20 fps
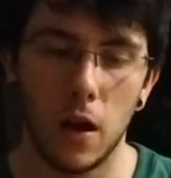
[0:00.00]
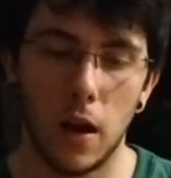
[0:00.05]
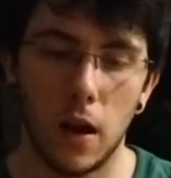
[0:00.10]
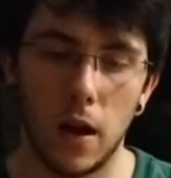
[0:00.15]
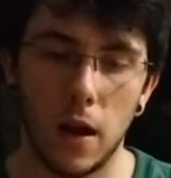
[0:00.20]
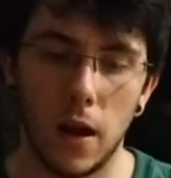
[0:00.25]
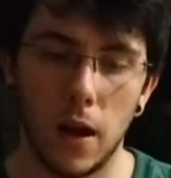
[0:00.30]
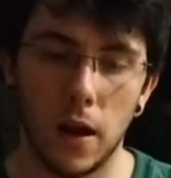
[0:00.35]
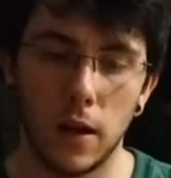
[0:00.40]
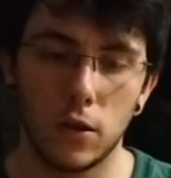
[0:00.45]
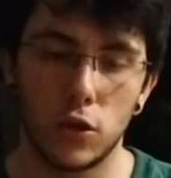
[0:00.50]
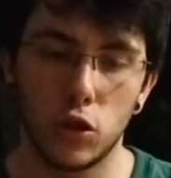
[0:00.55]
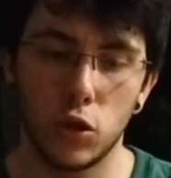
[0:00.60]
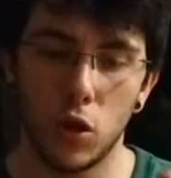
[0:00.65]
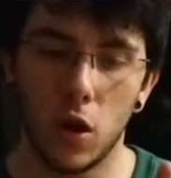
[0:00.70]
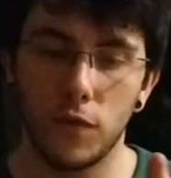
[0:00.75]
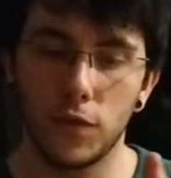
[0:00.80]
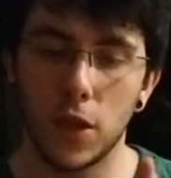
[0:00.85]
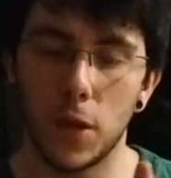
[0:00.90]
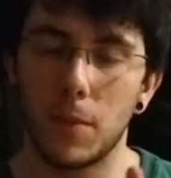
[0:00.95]
Uh,
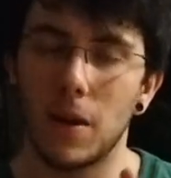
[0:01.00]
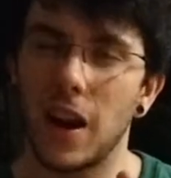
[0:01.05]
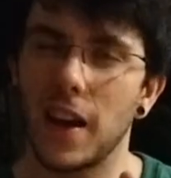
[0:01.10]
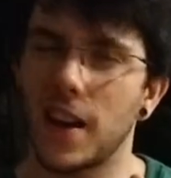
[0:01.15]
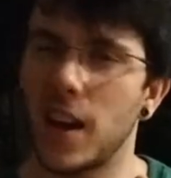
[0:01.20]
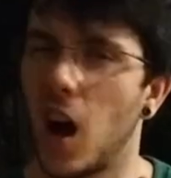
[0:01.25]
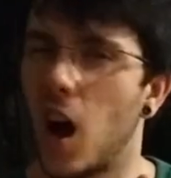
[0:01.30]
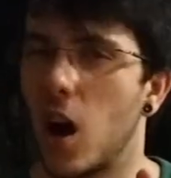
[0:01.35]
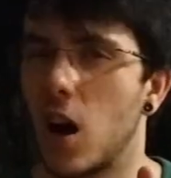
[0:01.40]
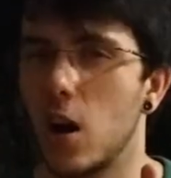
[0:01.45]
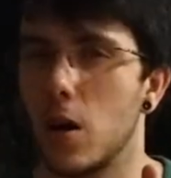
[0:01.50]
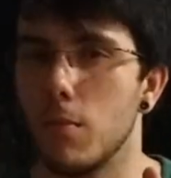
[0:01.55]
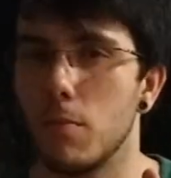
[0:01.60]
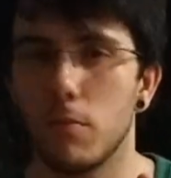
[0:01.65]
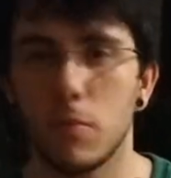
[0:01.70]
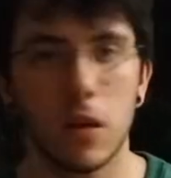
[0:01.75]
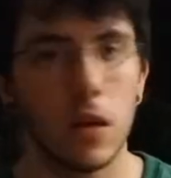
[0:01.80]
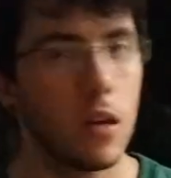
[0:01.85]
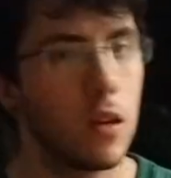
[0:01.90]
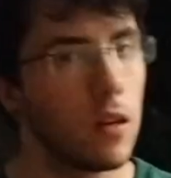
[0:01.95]
two of them are like
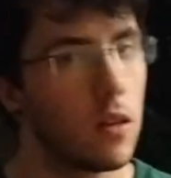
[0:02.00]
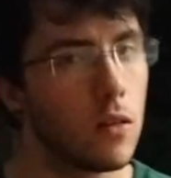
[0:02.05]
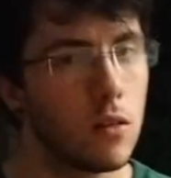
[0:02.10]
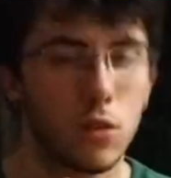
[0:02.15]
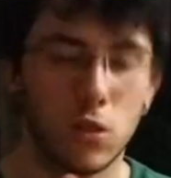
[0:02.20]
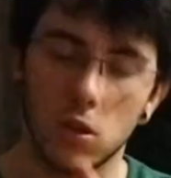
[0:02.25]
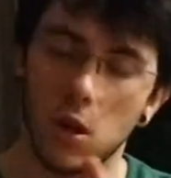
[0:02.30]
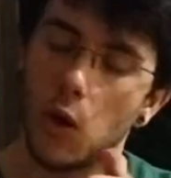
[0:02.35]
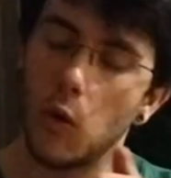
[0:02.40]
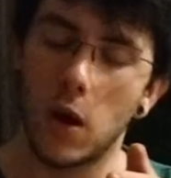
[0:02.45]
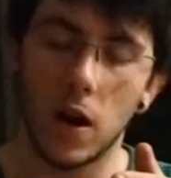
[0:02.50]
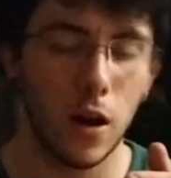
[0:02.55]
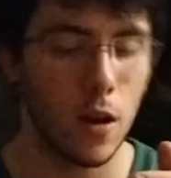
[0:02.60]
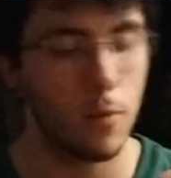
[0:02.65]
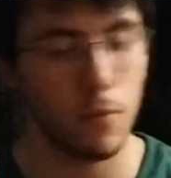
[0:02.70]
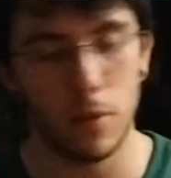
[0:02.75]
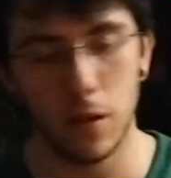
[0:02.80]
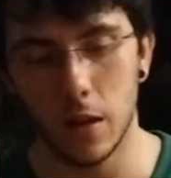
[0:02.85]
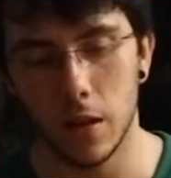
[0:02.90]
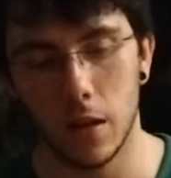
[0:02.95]
R&B, slow
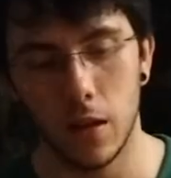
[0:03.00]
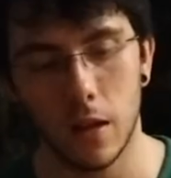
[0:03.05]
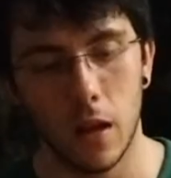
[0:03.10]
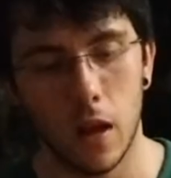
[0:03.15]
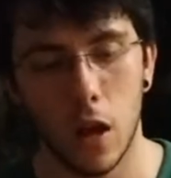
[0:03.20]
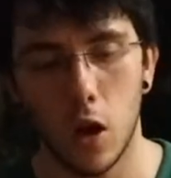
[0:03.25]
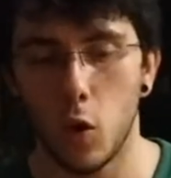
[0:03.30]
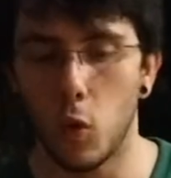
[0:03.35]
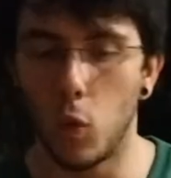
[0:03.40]
R&B.